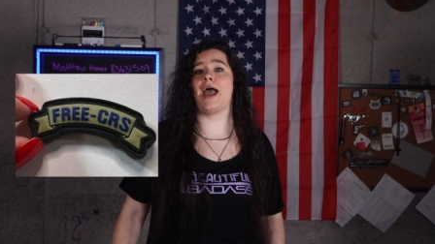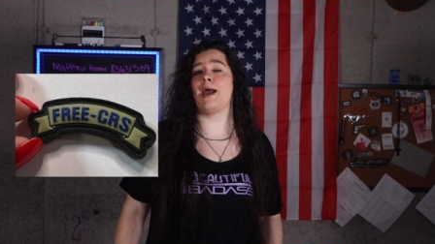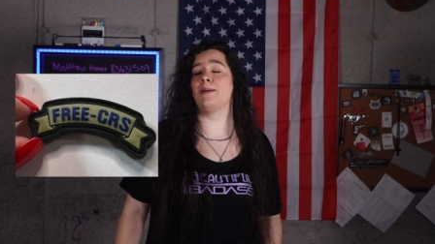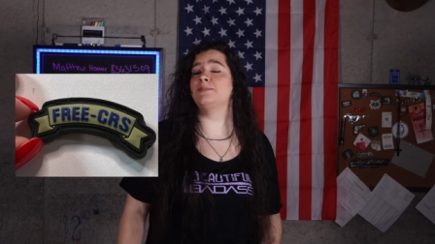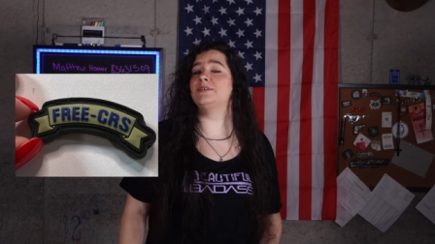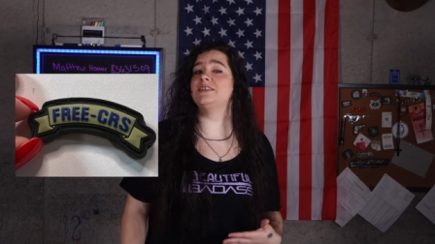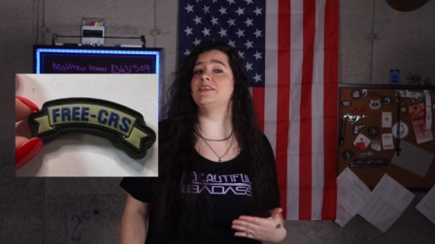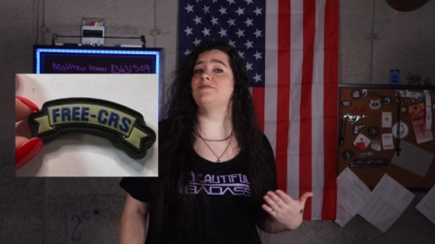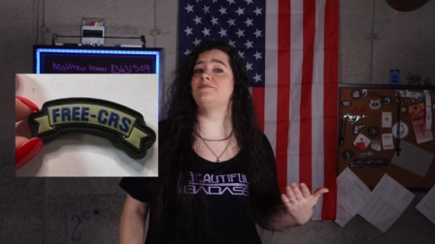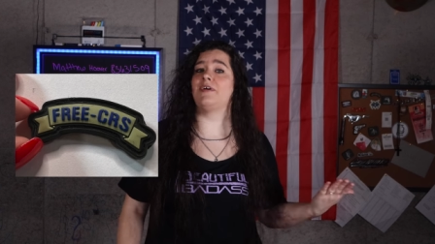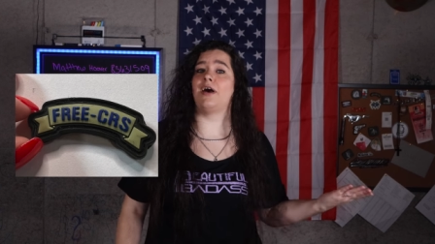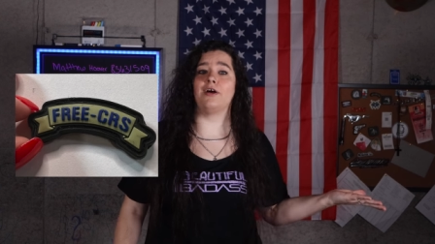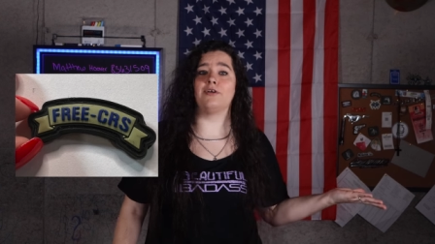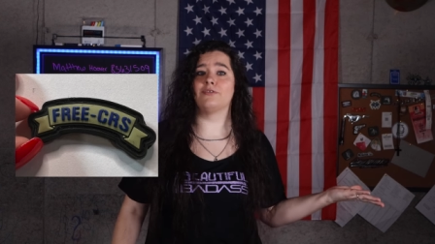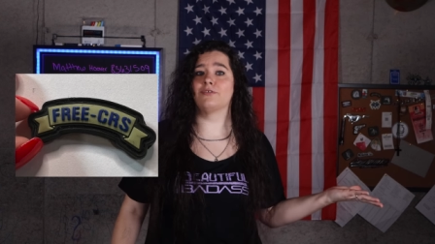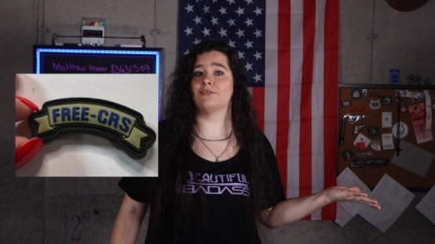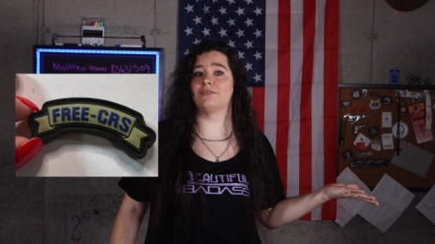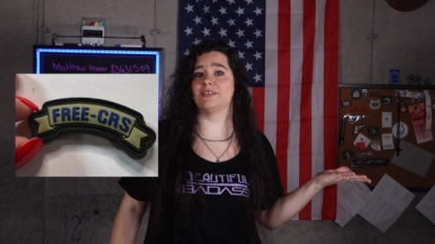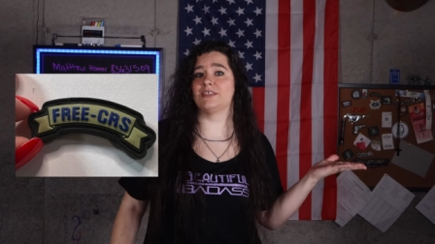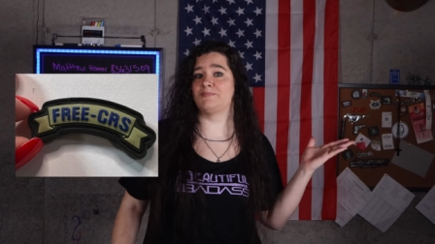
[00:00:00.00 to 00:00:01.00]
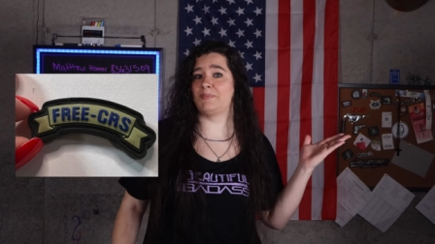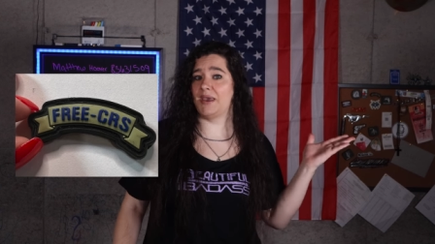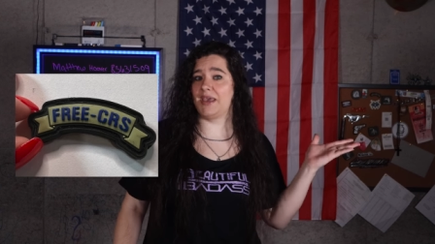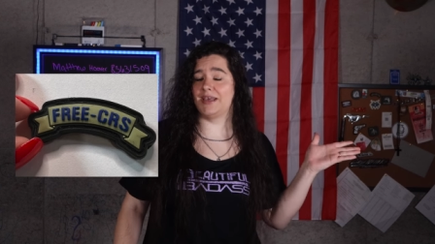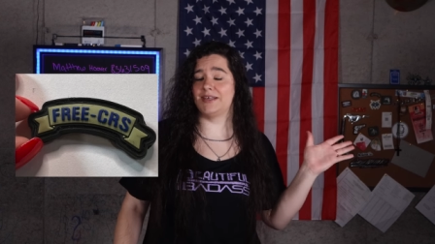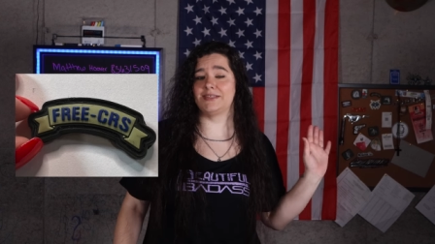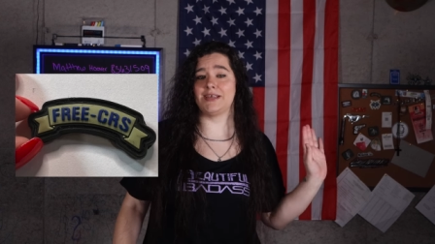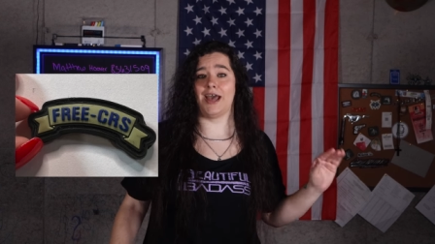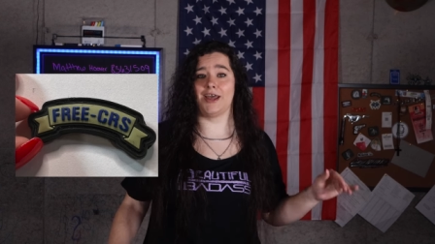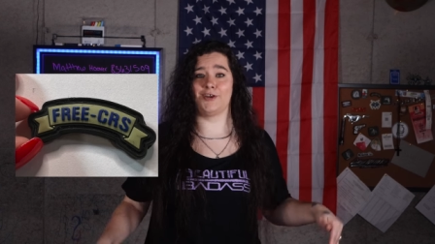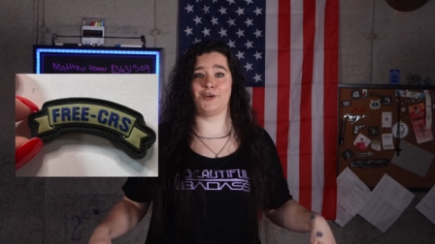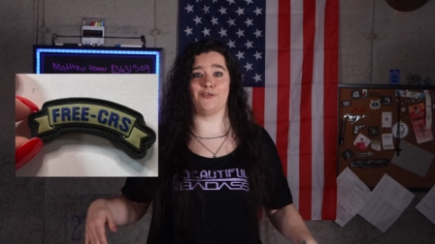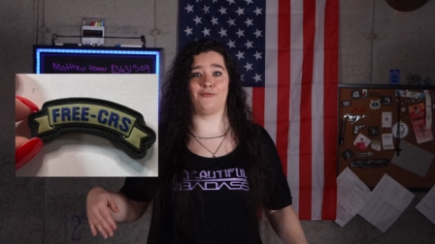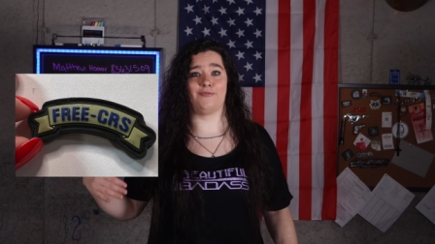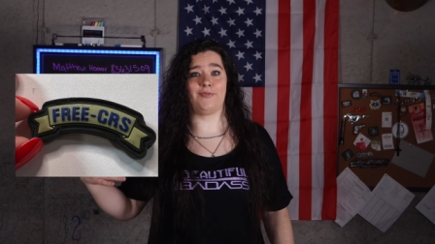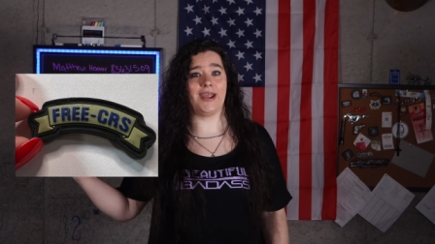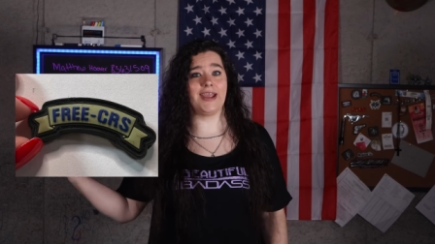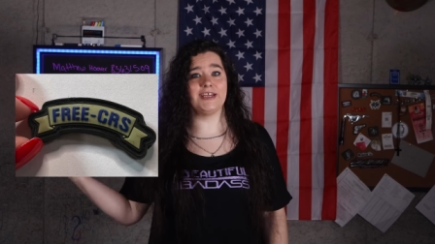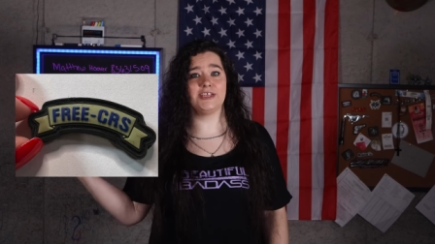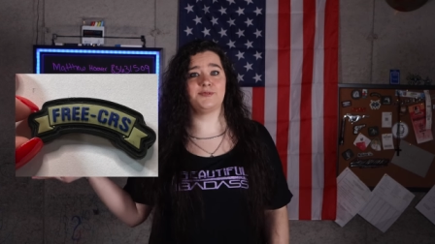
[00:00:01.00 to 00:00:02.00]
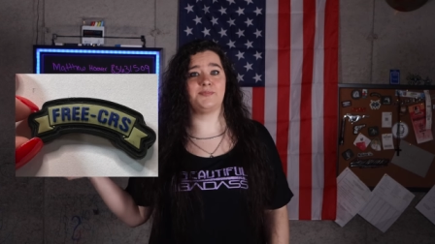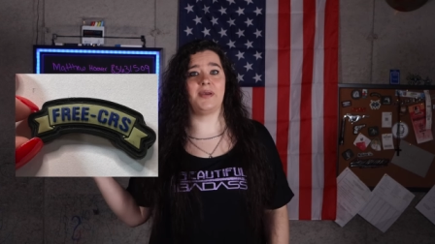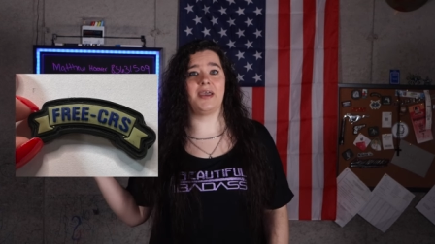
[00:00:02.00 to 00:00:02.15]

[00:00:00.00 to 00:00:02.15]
empty Velcro space on your range